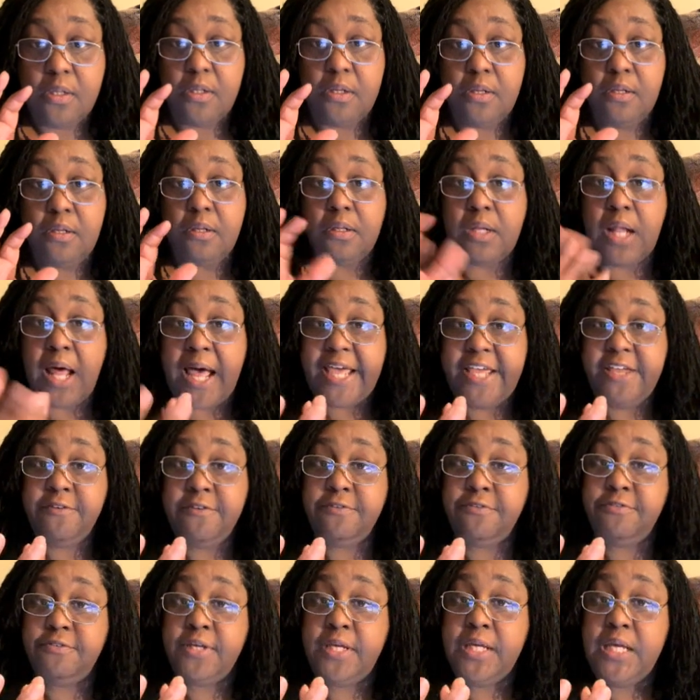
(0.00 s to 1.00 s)
life.
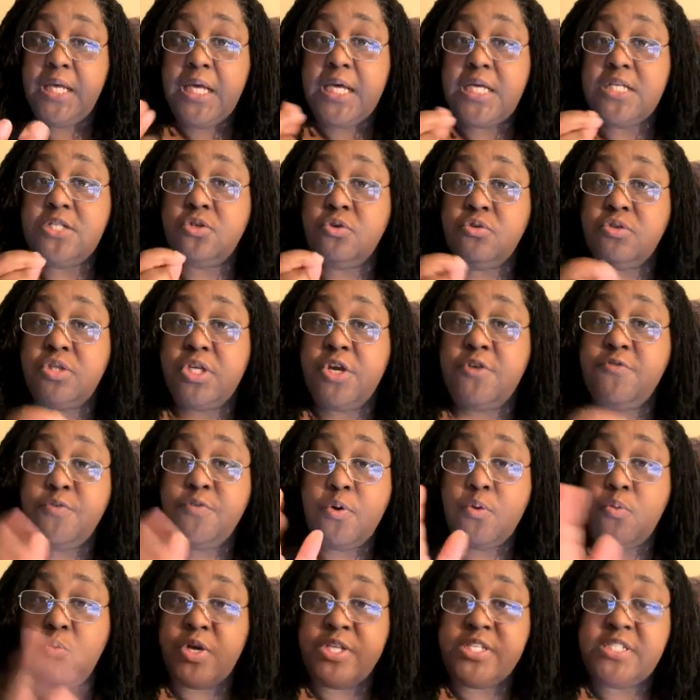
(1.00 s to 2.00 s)
And so
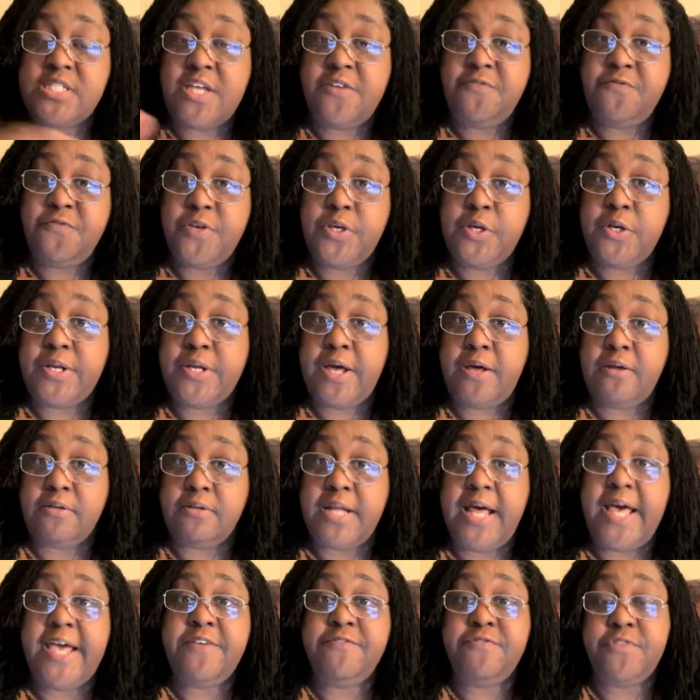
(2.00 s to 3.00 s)
therefore, once they figured out
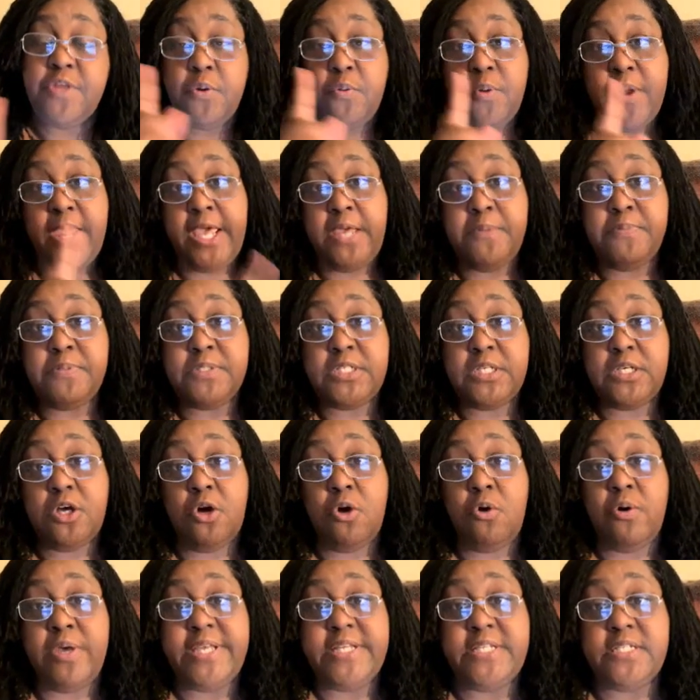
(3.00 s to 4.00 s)
life, they were able to
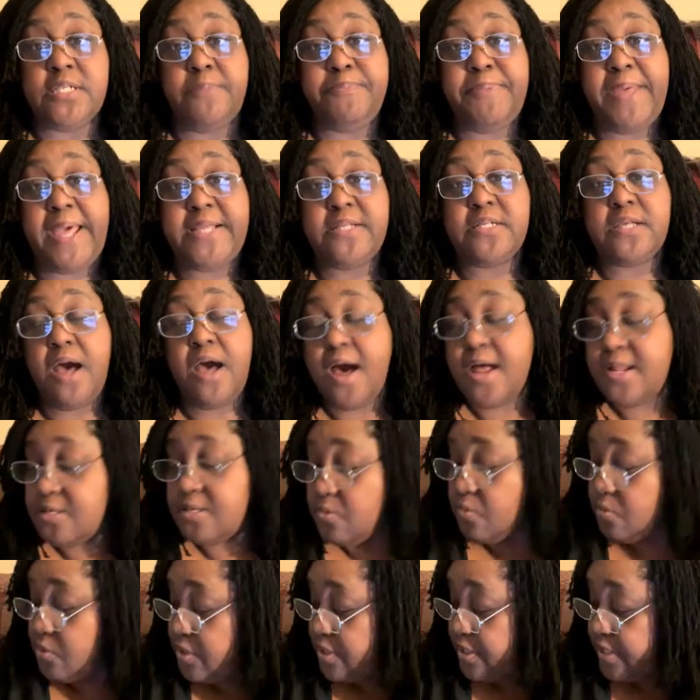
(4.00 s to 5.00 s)
go back to
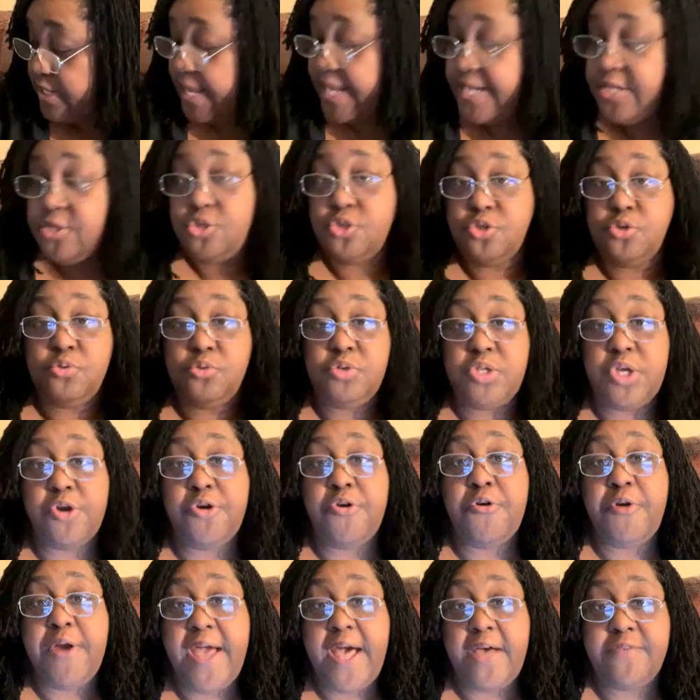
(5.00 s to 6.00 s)
Hollywood and do their
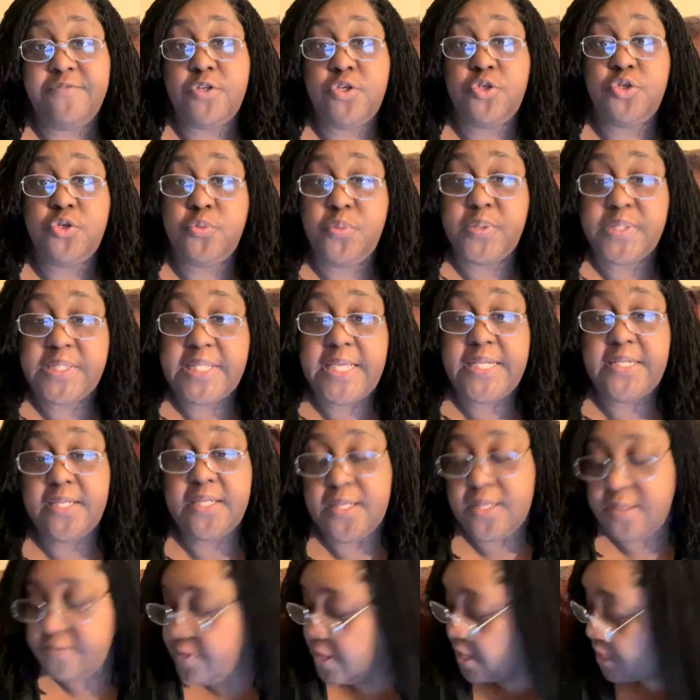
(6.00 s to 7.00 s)
craft and do what they
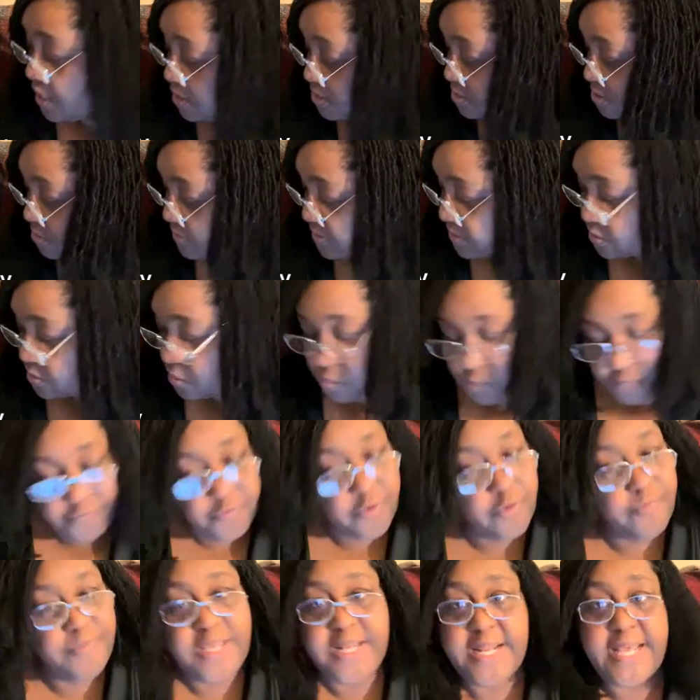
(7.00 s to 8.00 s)
love. So
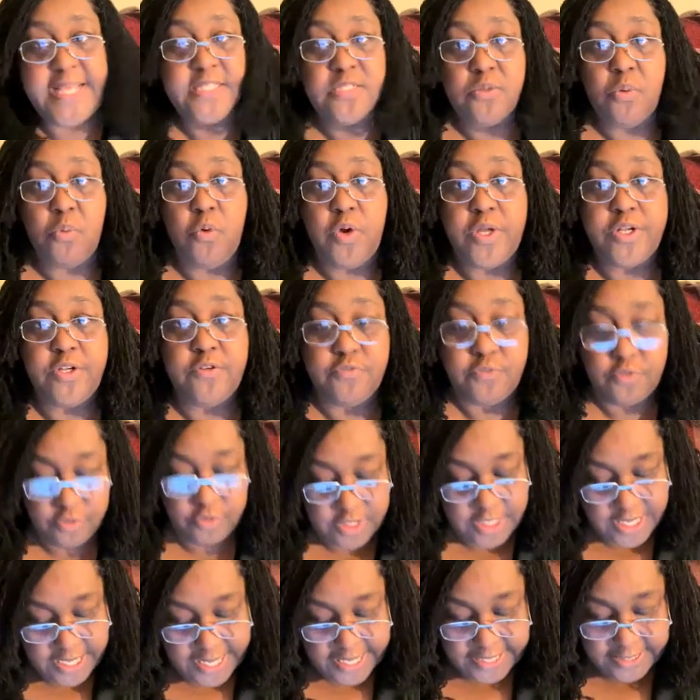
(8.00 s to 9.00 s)
for me, that's a wonderful
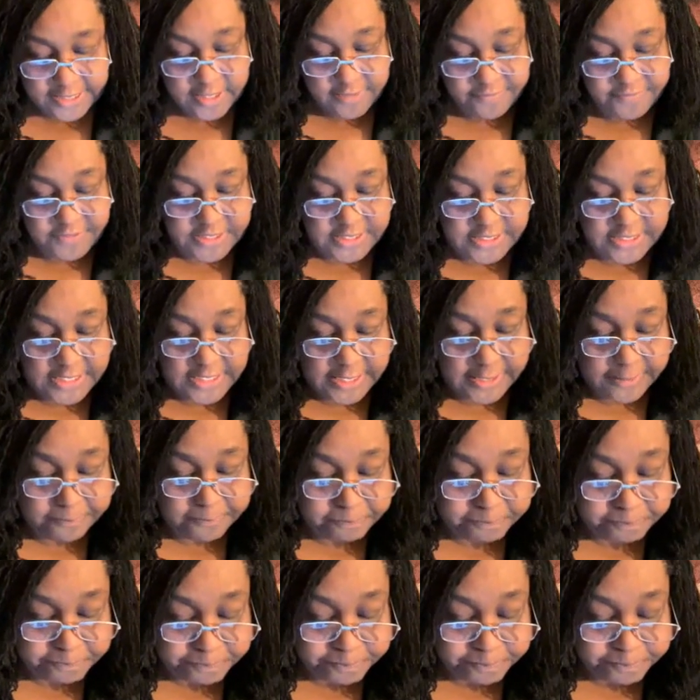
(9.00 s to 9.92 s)
thing. I love to see it.